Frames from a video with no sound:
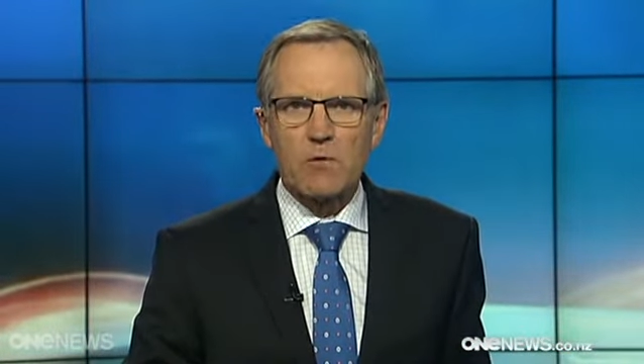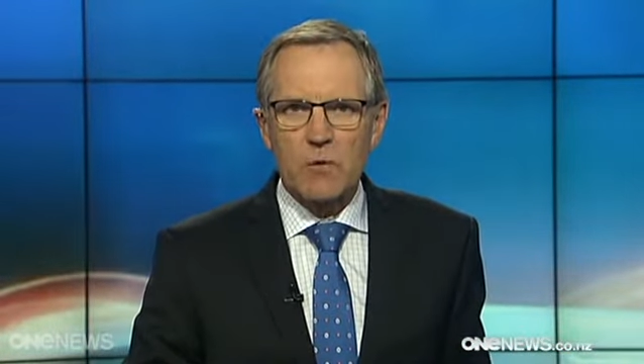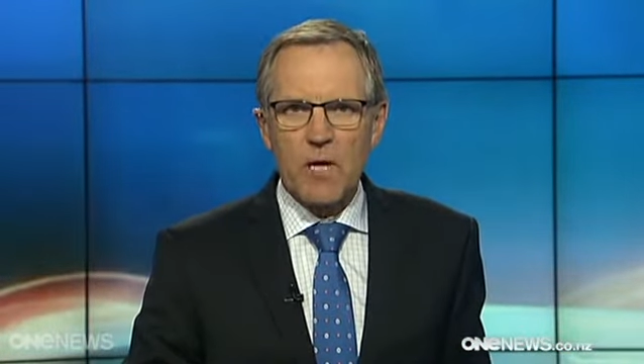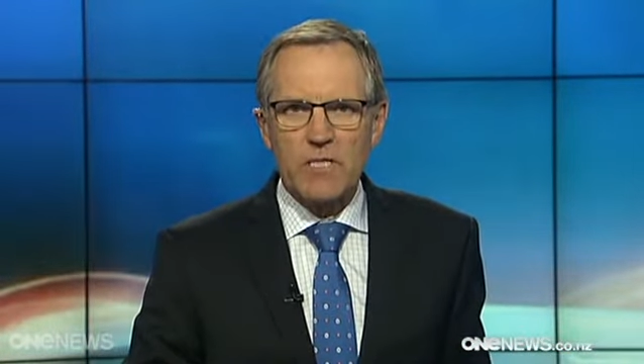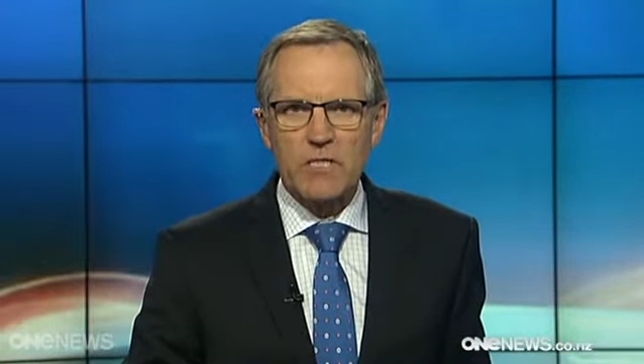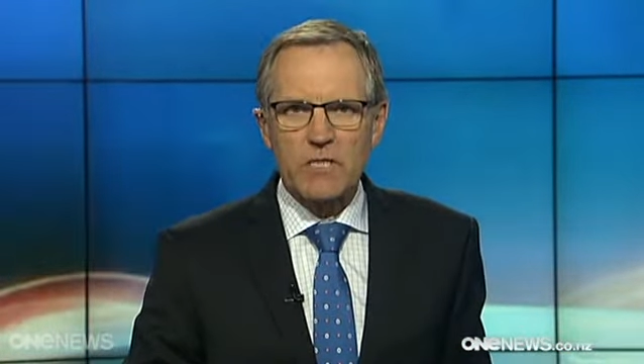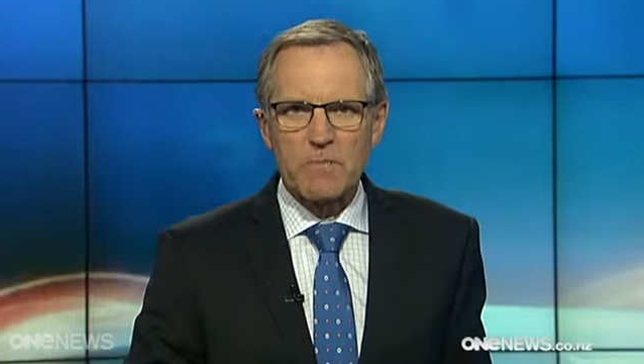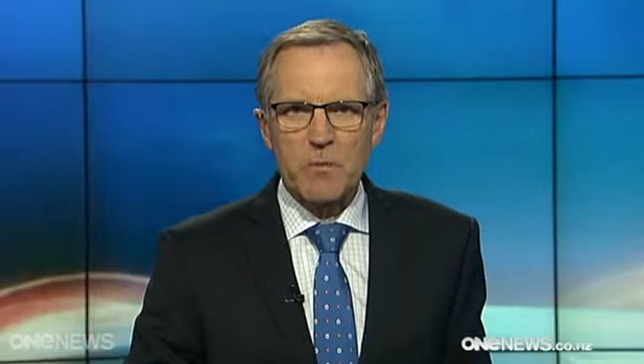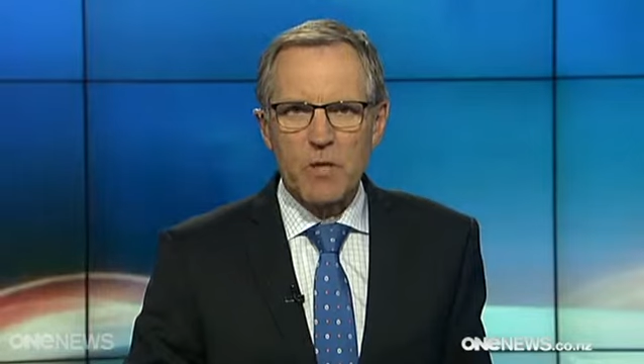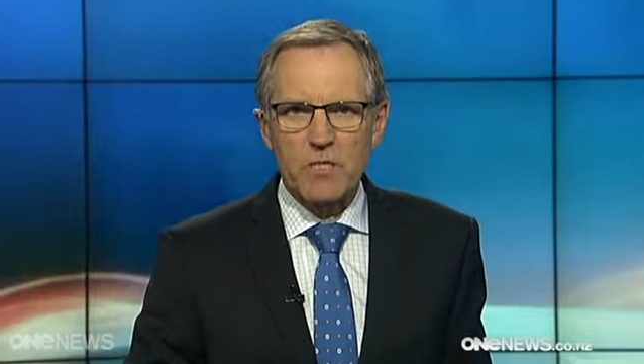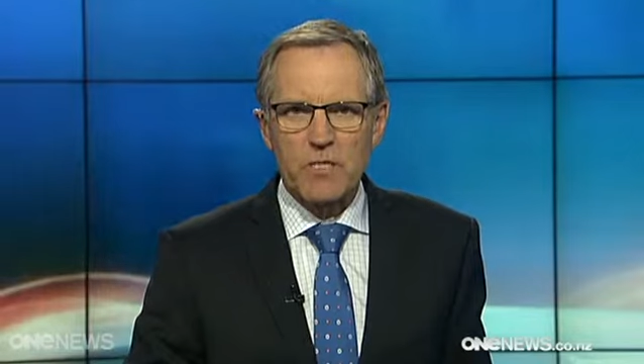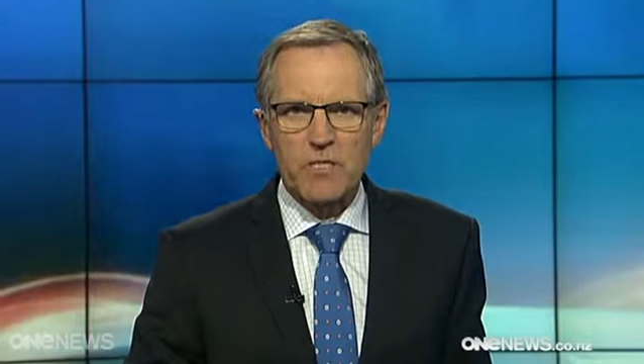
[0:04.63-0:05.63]
Christchurch
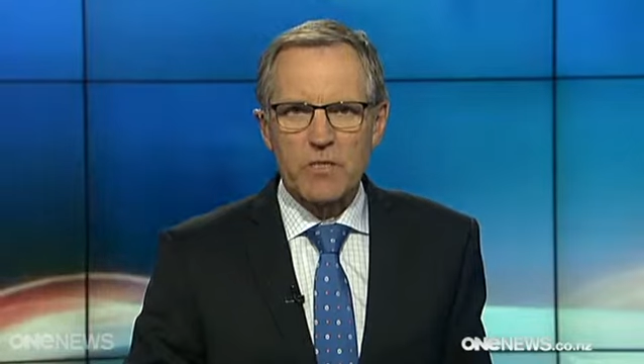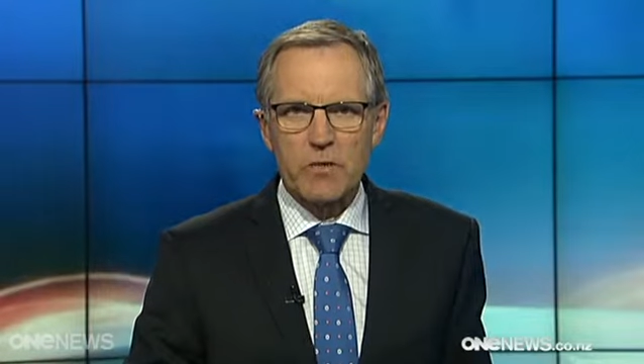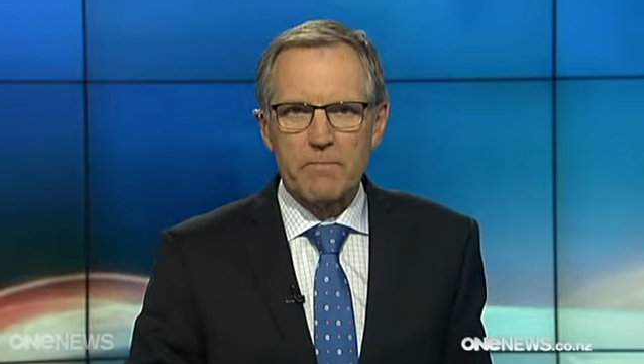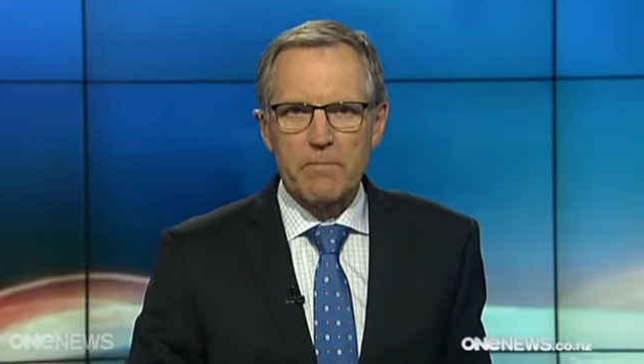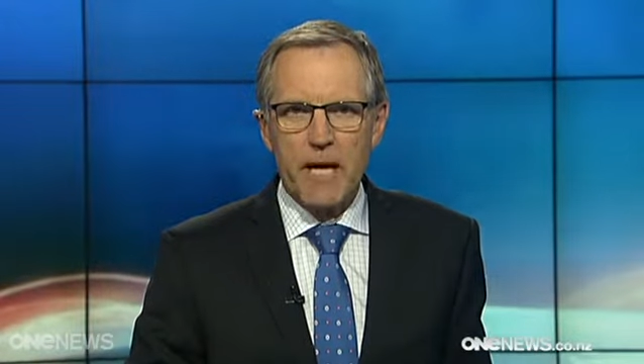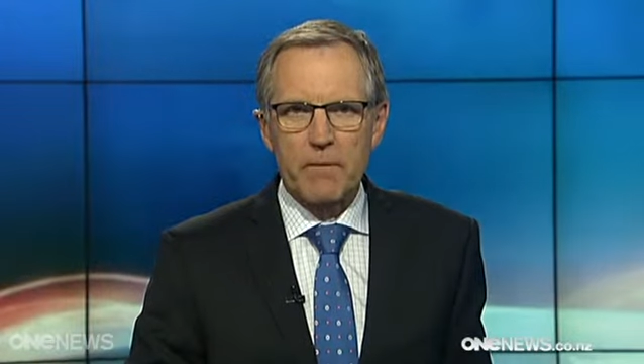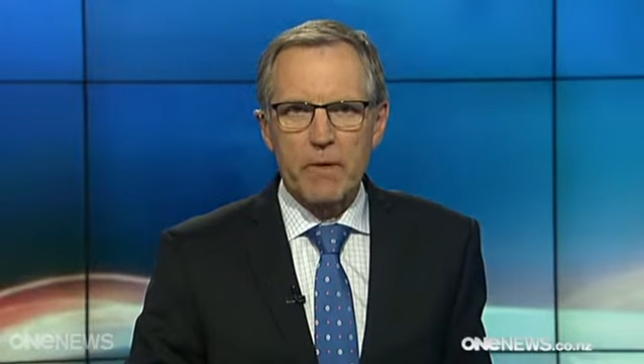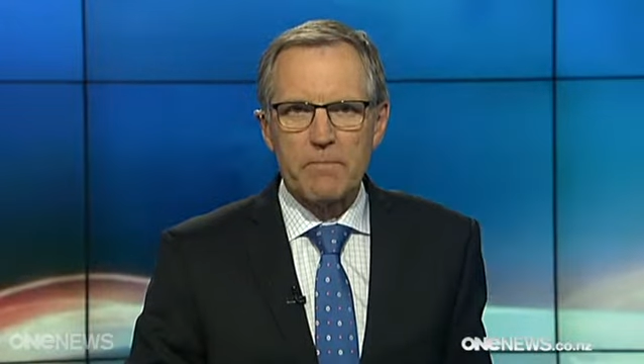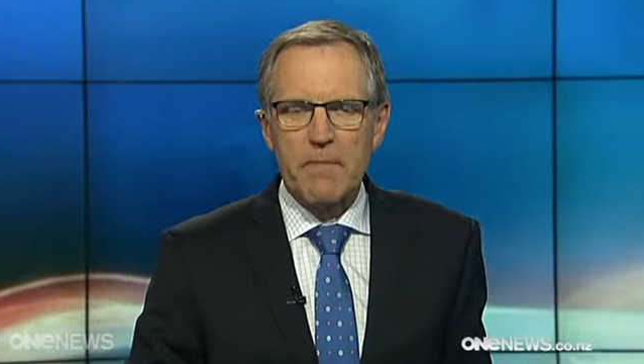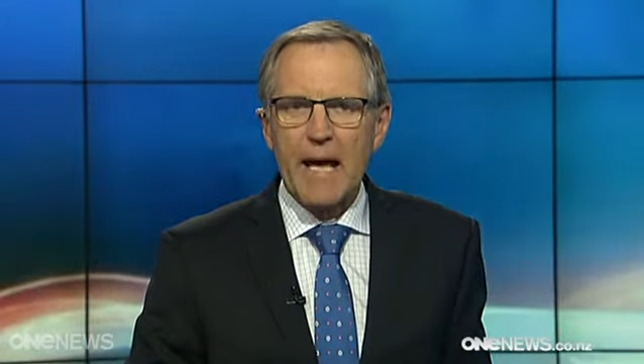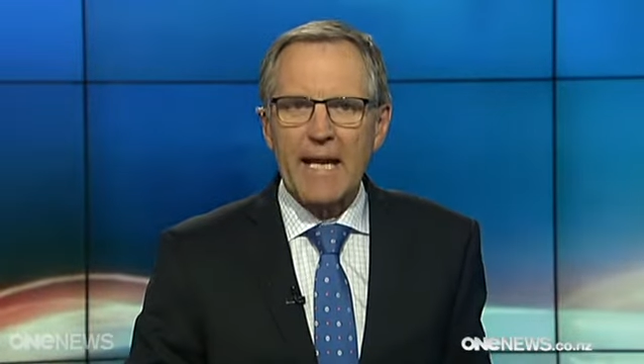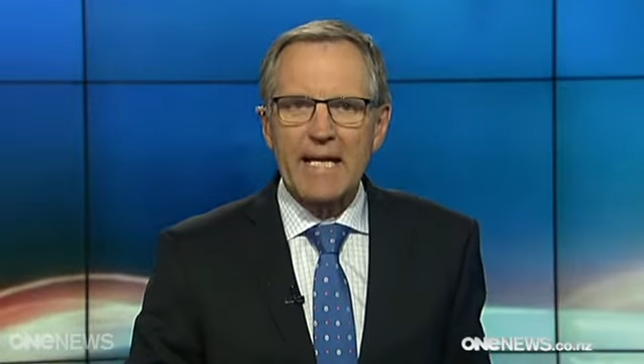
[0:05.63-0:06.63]
prostitute Mallory
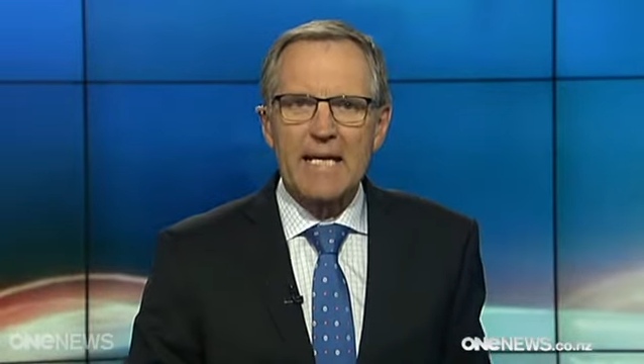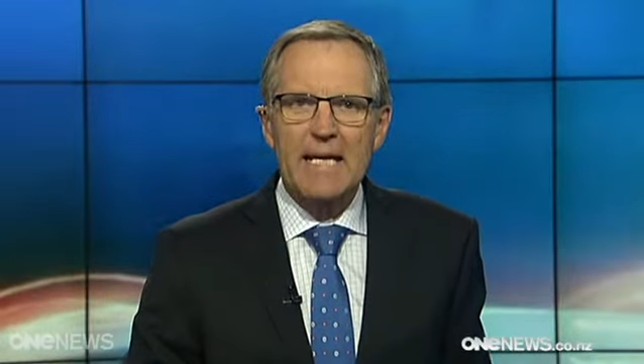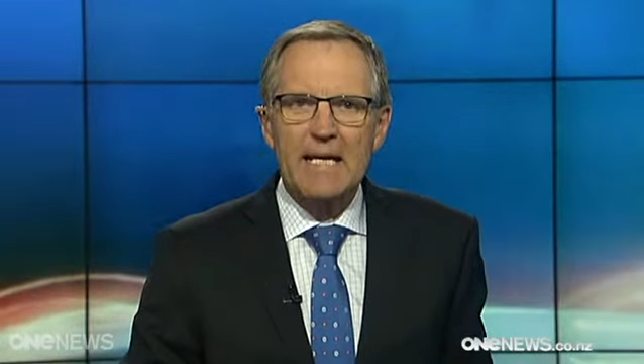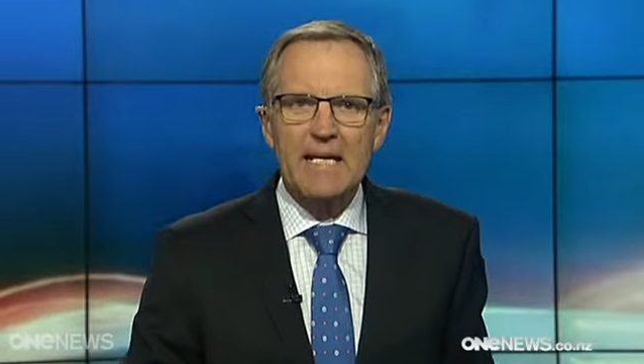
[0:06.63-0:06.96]
Manning